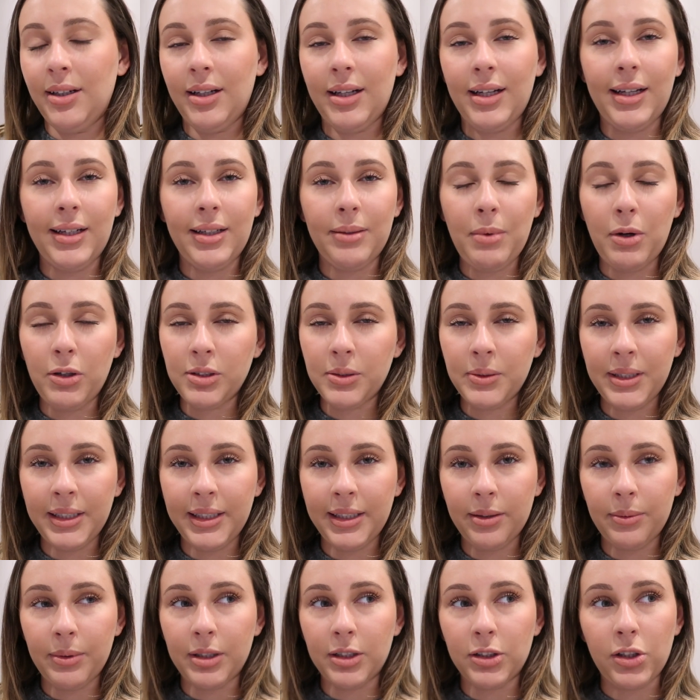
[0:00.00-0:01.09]
And I'm also
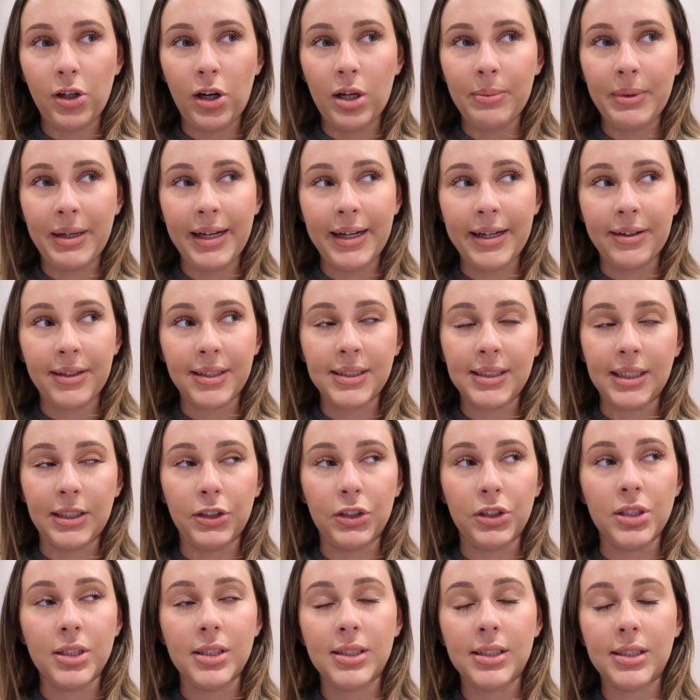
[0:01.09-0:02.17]
thinking I'm gonna dye my hair
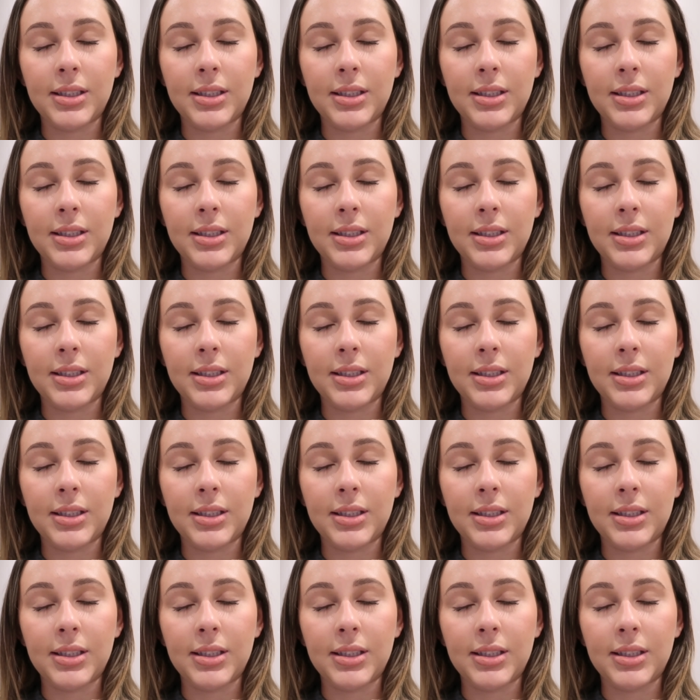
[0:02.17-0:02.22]
extensions,